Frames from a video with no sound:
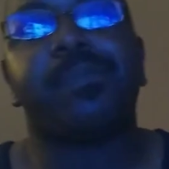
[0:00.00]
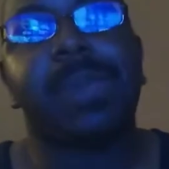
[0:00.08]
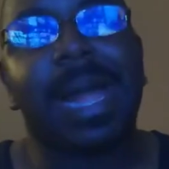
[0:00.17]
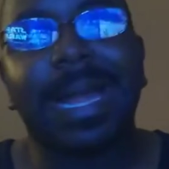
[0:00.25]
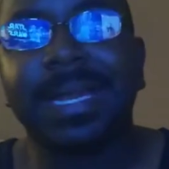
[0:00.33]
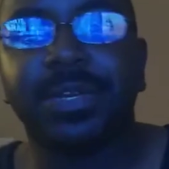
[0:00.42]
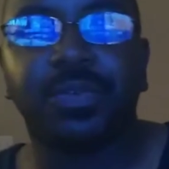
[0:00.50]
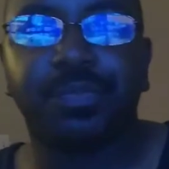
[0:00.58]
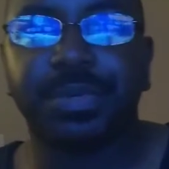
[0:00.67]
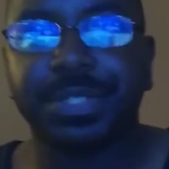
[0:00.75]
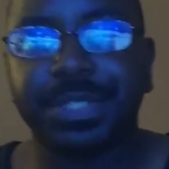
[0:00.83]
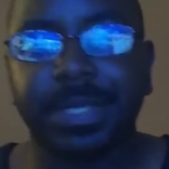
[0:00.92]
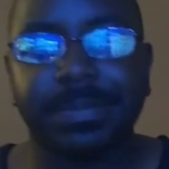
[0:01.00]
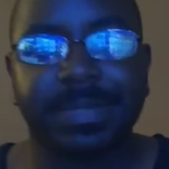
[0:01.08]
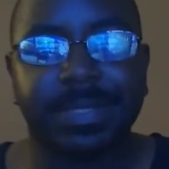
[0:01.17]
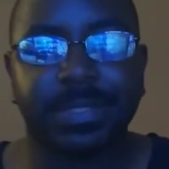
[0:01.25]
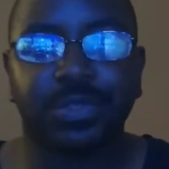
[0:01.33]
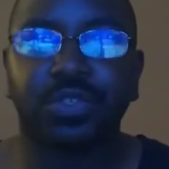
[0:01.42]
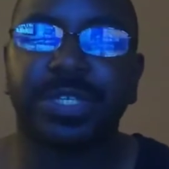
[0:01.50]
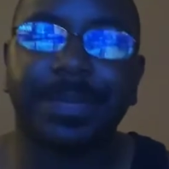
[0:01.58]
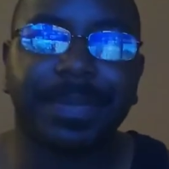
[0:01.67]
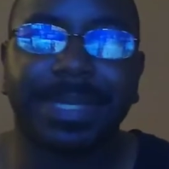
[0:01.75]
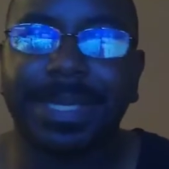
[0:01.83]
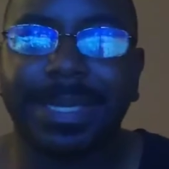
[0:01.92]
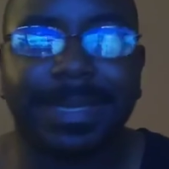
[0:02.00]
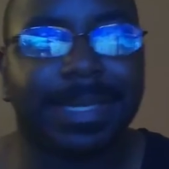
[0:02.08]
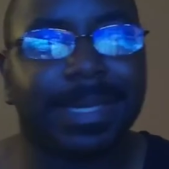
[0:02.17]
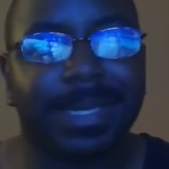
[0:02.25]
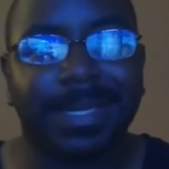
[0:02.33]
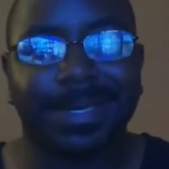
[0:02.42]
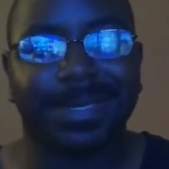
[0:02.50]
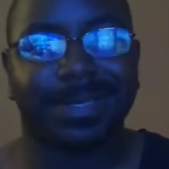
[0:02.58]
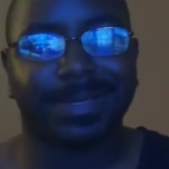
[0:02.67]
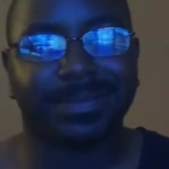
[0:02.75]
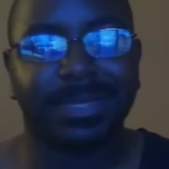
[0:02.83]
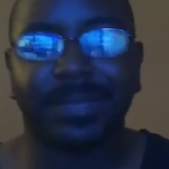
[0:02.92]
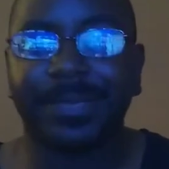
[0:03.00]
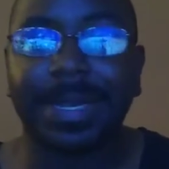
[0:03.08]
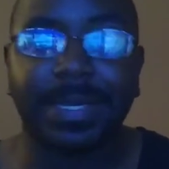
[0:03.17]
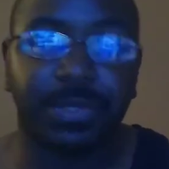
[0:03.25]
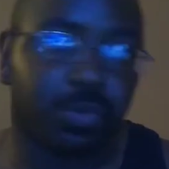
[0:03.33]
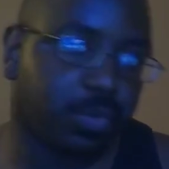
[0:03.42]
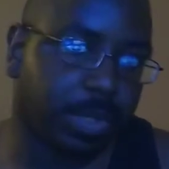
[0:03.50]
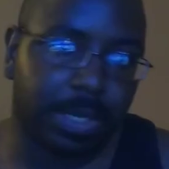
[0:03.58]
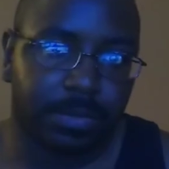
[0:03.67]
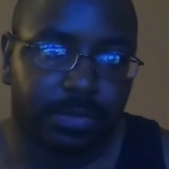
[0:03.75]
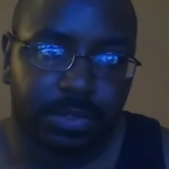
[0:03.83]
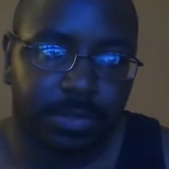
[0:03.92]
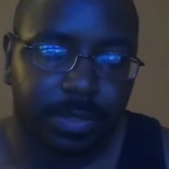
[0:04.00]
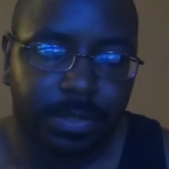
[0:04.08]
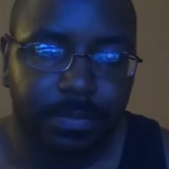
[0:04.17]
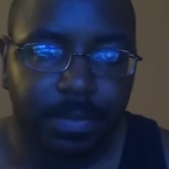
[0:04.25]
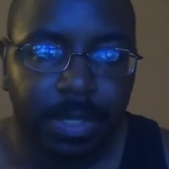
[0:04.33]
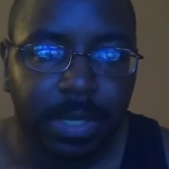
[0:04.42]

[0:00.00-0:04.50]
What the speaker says: I can do push-ups. Typically, if I do them,